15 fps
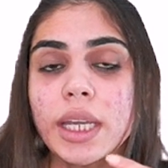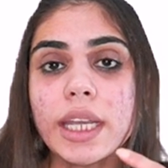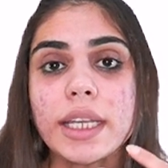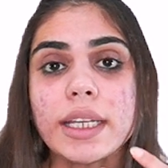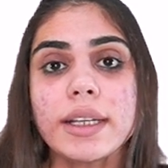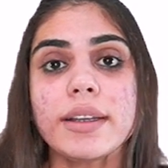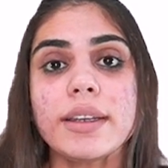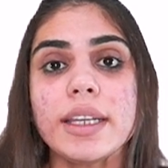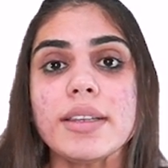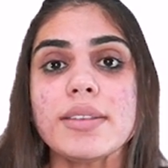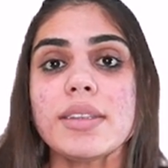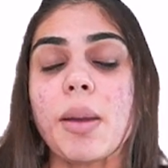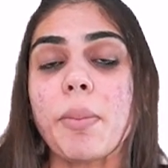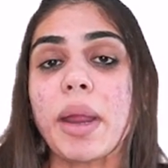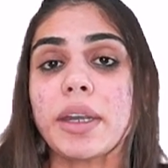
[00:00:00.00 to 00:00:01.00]

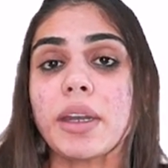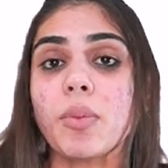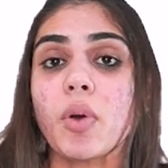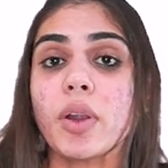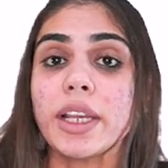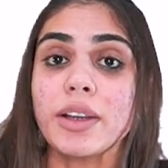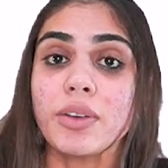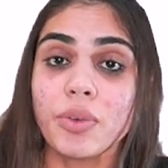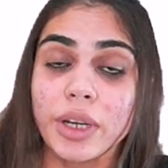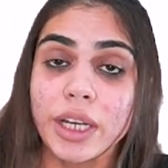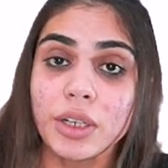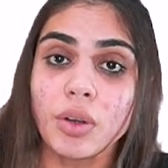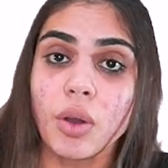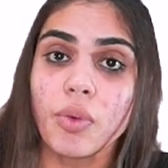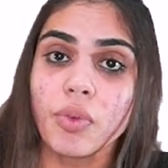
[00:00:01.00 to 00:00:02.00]
increase the metabolic
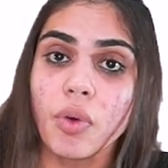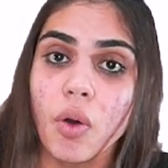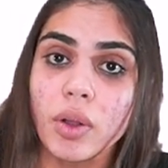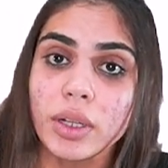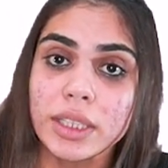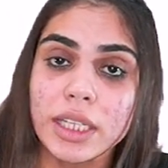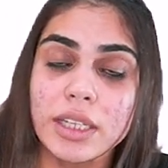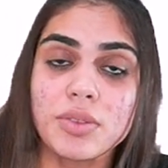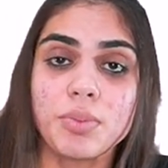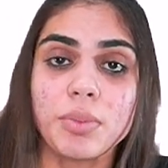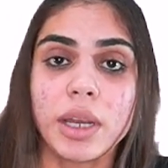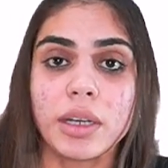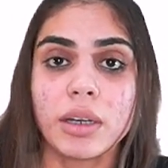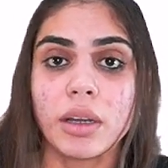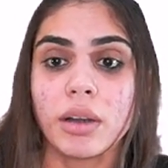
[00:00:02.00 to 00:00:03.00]
rate of all these,
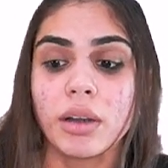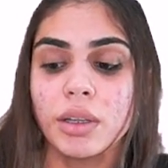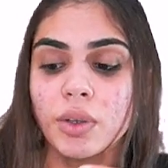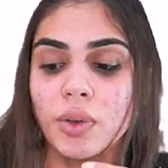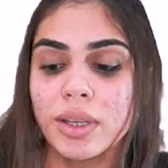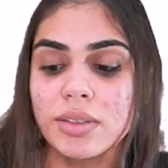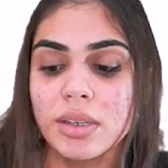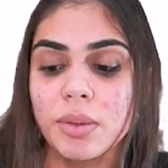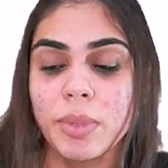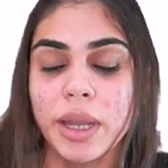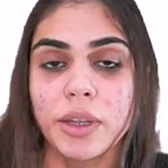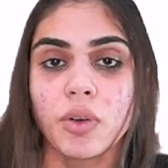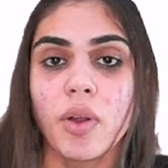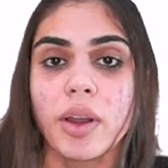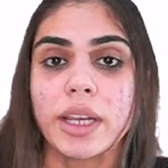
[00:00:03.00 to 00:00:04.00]
uh, you can say,
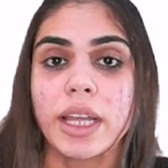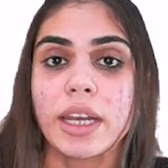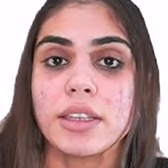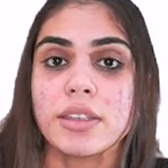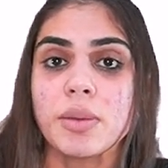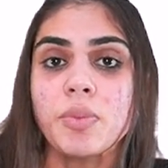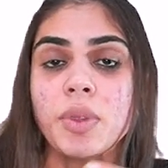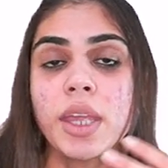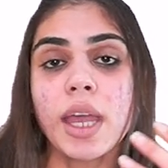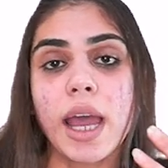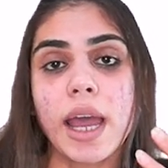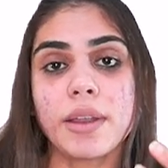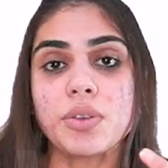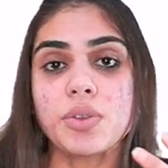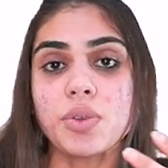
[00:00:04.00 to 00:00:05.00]
microorganisms, and